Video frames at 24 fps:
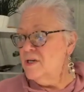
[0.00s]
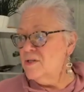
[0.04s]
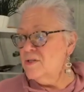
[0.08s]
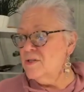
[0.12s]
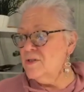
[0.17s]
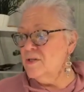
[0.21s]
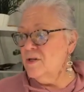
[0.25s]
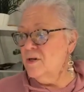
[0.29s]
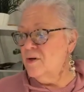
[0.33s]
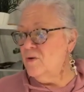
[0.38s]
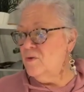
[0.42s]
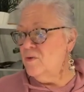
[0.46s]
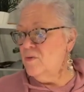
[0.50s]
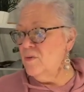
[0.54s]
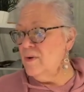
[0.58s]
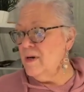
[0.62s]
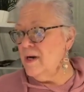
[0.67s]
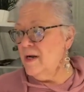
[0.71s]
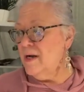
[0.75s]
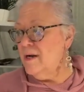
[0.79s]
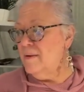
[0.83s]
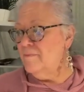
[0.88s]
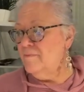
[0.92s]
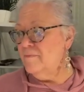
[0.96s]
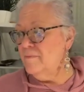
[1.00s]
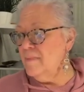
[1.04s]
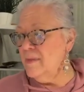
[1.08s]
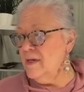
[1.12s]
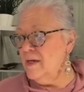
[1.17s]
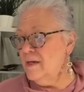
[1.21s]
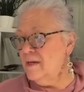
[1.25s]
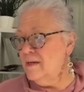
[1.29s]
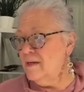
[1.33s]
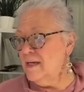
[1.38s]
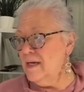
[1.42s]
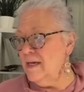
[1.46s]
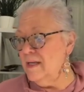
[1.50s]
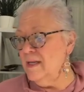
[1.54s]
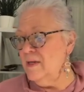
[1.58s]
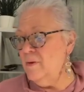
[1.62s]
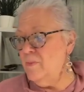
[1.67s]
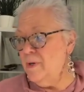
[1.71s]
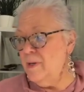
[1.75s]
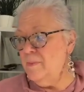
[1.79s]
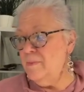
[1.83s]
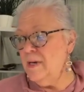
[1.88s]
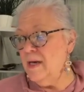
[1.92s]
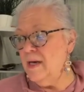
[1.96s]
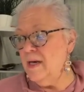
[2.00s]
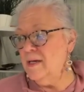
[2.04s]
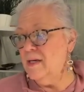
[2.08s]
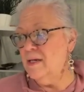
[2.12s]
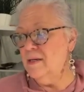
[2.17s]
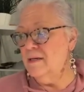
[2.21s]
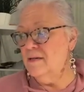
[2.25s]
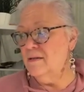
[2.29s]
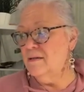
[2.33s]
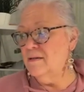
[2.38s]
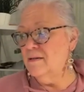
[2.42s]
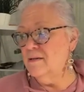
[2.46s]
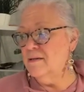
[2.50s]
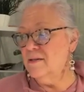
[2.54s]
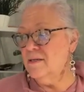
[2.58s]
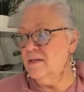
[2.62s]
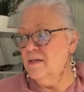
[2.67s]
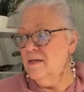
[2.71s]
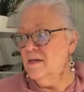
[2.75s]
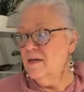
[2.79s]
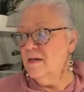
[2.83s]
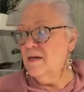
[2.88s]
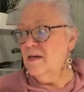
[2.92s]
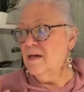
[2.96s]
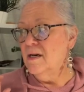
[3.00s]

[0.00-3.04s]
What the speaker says: So Kelly Wiebeck is